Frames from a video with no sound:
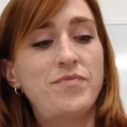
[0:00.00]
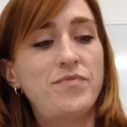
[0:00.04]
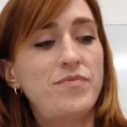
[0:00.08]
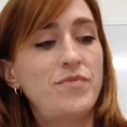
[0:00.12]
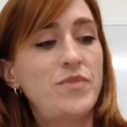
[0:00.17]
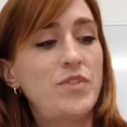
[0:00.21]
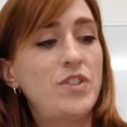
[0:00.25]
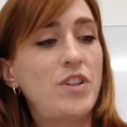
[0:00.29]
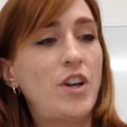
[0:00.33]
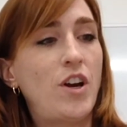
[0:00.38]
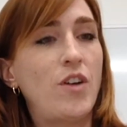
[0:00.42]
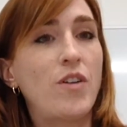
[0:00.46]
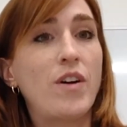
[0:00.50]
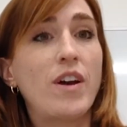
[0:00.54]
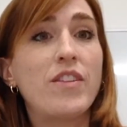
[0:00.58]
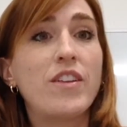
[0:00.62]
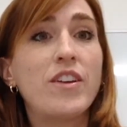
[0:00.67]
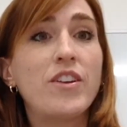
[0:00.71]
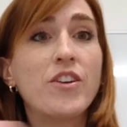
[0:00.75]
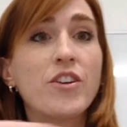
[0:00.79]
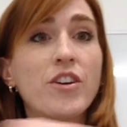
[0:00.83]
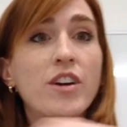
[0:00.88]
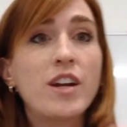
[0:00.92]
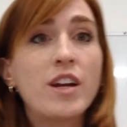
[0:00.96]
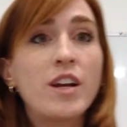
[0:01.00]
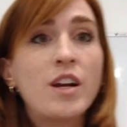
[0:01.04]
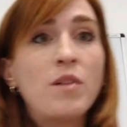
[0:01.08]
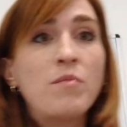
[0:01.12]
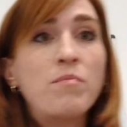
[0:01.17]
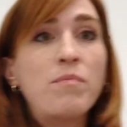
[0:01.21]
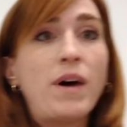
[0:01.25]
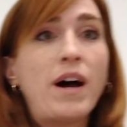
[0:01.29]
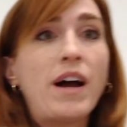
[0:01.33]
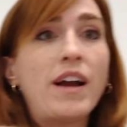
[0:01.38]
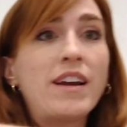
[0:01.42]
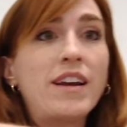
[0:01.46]
So, and then you're going to
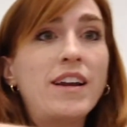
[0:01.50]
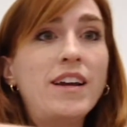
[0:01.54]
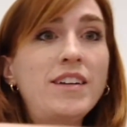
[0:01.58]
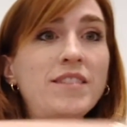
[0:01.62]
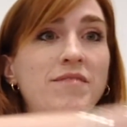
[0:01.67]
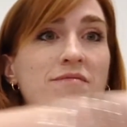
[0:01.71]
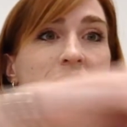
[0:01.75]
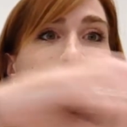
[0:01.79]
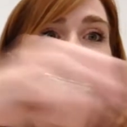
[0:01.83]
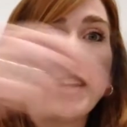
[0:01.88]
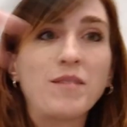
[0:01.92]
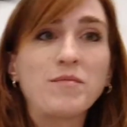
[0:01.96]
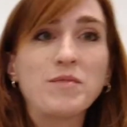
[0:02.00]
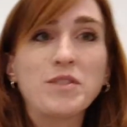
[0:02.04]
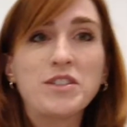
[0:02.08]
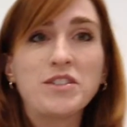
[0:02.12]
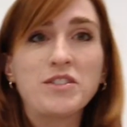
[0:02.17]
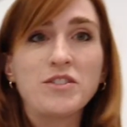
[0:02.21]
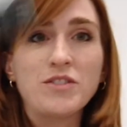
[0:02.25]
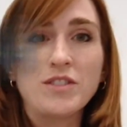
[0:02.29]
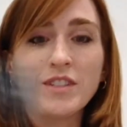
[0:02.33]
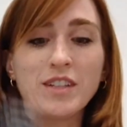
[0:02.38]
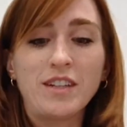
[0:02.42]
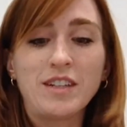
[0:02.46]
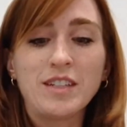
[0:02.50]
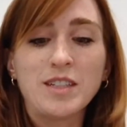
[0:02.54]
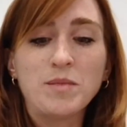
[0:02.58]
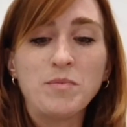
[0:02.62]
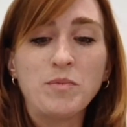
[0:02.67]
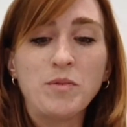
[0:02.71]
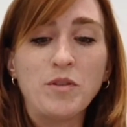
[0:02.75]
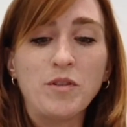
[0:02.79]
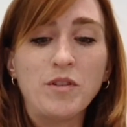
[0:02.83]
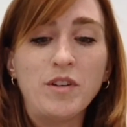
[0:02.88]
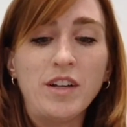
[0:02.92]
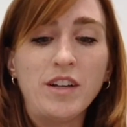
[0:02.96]
combine it, and I'm just using a
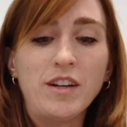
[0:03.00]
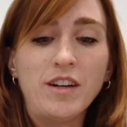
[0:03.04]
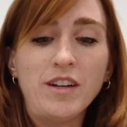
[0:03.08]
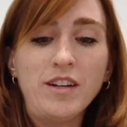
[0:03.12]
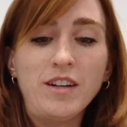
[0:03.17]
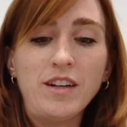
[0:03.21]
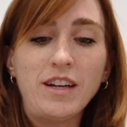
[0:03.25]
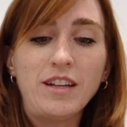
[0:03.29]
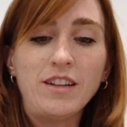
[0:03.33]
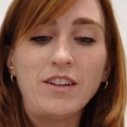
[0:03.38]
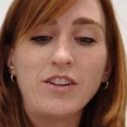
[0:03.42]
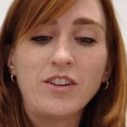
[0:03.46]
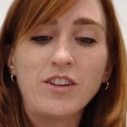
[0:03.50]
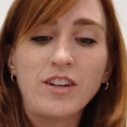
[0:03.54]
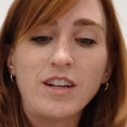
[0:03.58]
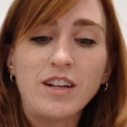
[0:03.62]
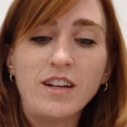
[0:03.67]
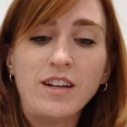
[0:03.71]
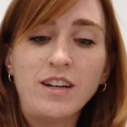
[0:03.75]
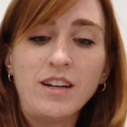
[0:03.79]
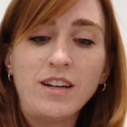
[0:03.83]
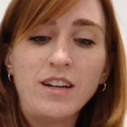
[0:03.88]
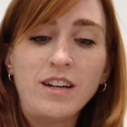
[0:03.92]
spoon here, and you're going to